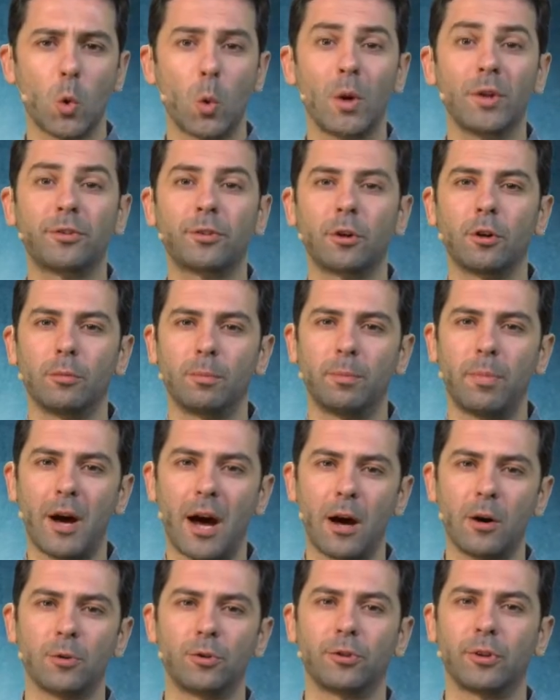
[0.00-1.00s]
which
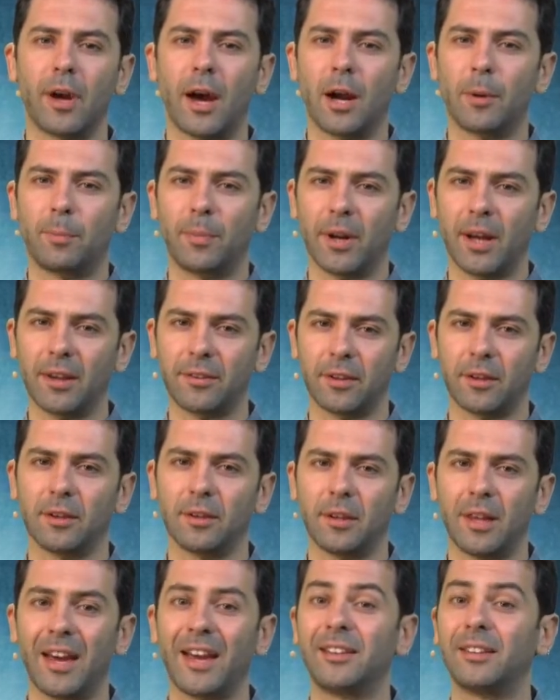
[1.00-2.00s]
compounds are
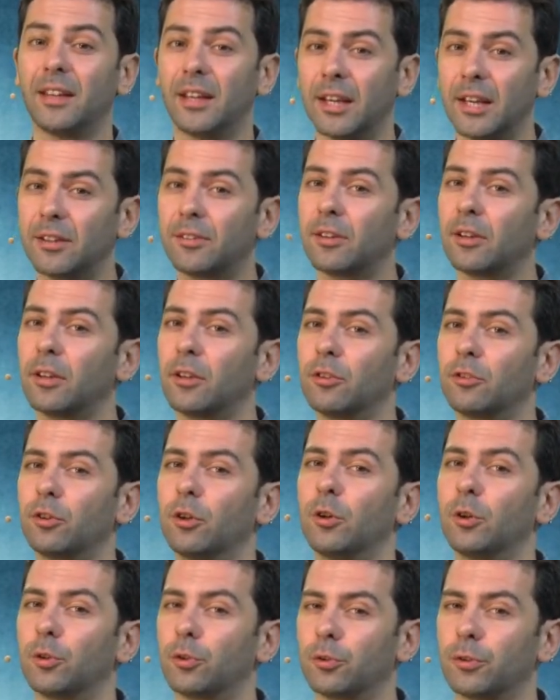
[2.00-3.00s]
present at each
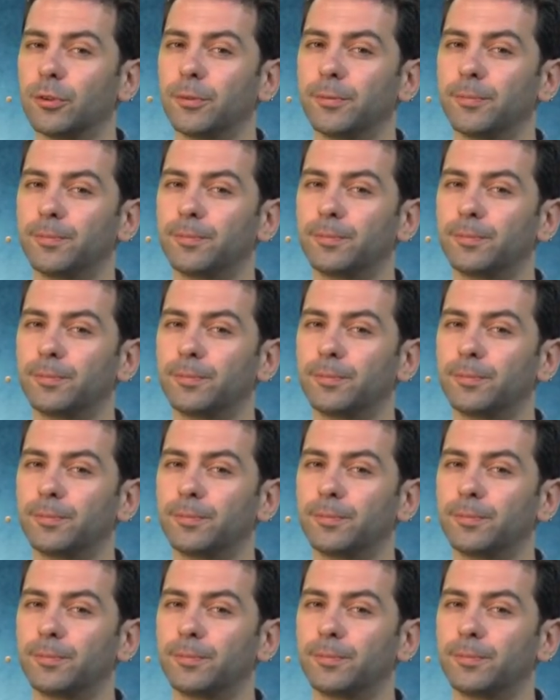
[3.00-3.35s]
source.